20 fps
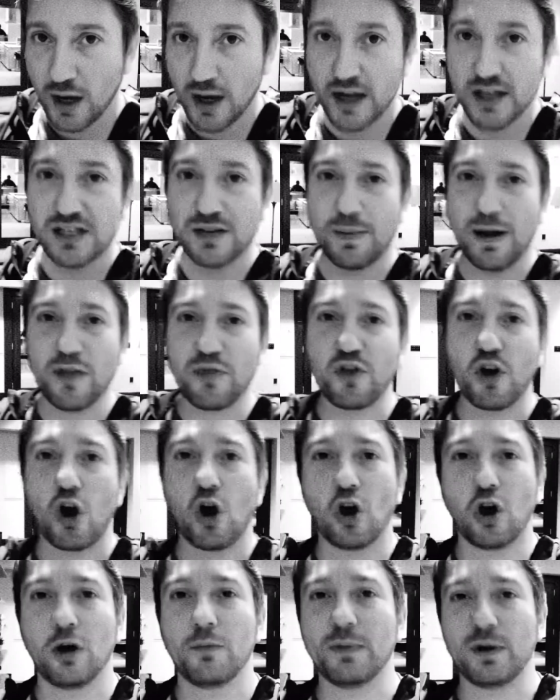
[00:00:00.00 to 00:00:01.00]
It's about the
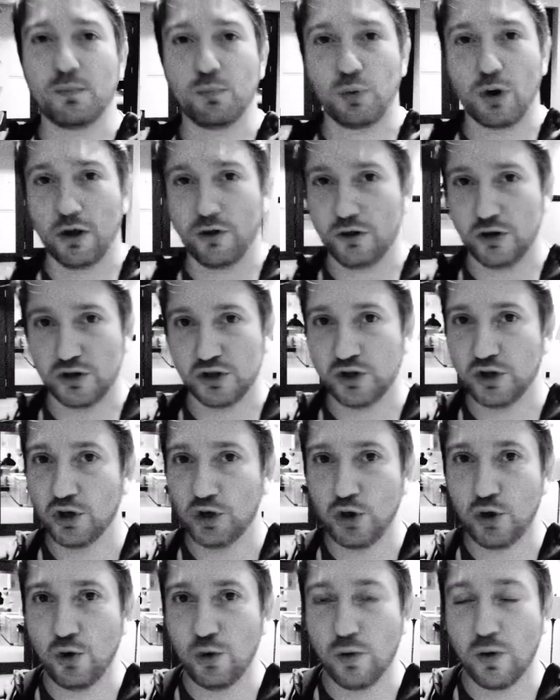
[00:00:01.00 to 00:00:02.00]
Harmon brothers,
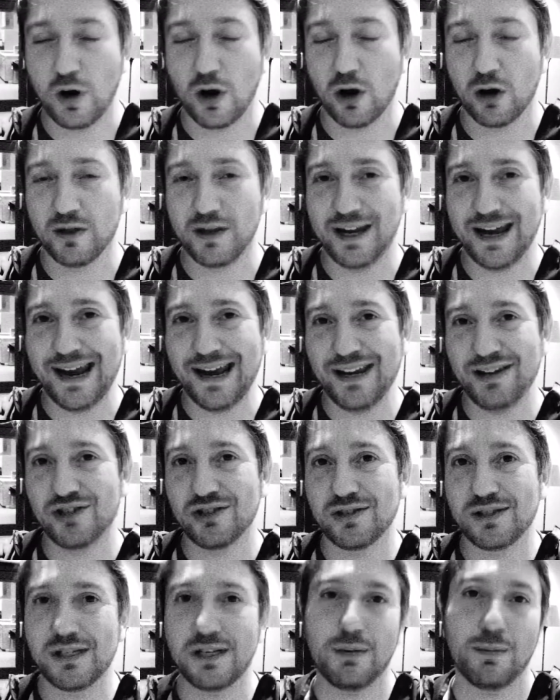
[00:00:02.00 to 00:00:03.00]
who are the
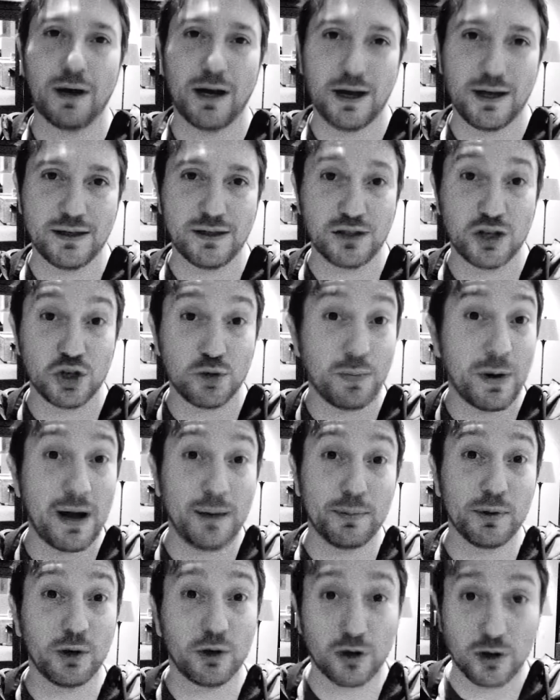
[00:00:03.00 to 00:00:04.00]
agency behind such
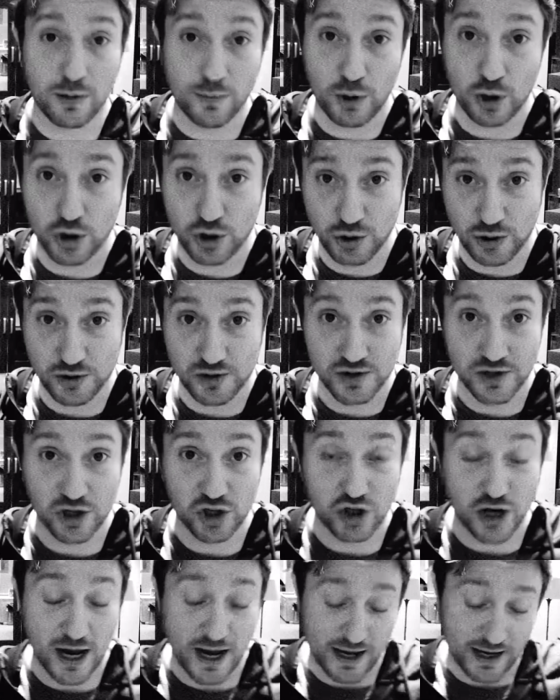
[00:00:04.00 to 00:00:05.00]
popular commercials
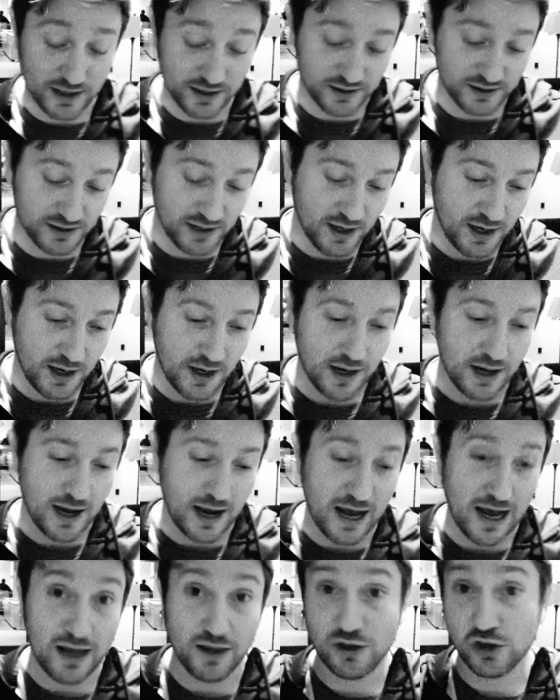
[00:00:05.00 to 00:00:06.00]
such as
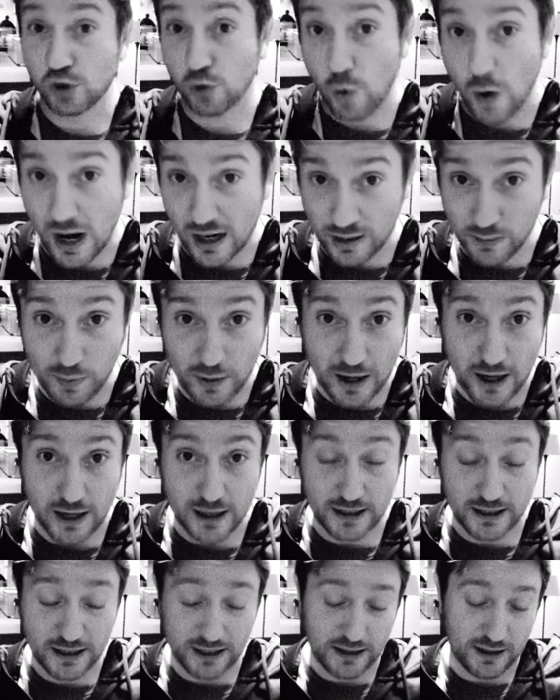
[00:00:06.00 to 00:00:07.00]
uh, the Squatty
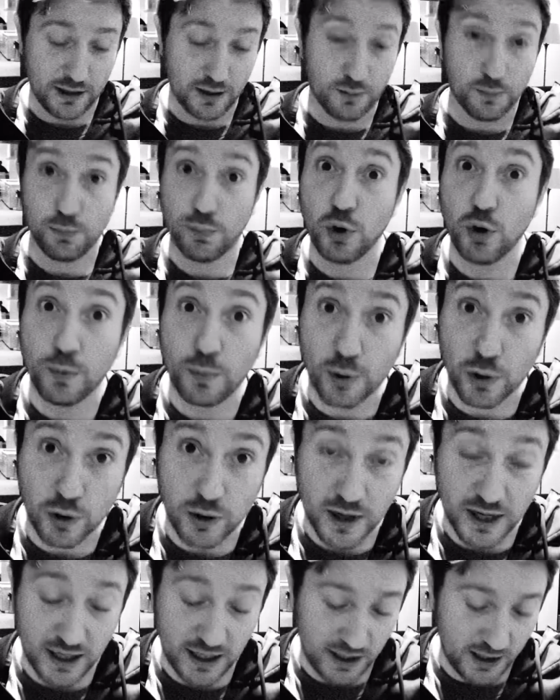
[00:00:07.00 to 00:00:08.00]
Potty,
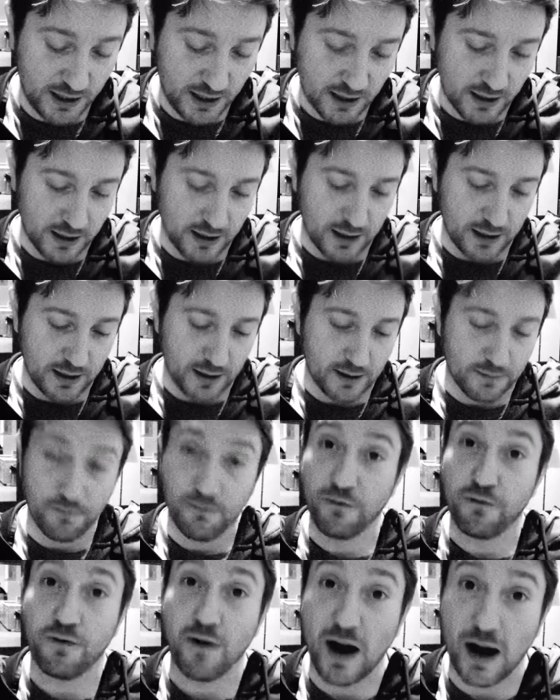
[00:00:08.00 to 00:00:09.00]
Poo-Pourri,
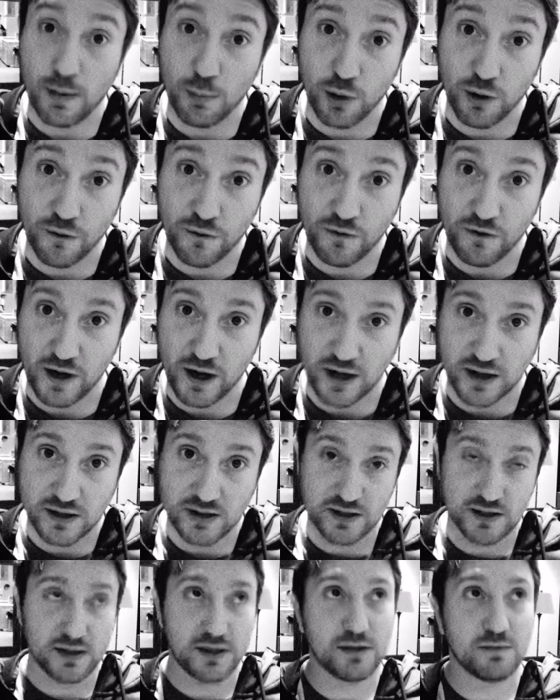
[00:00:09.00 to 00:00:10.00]

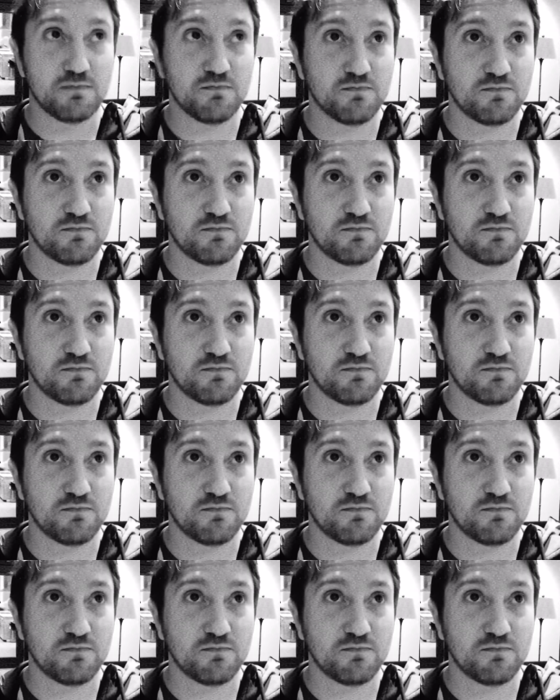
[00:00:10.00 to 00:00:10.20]
FiberFix,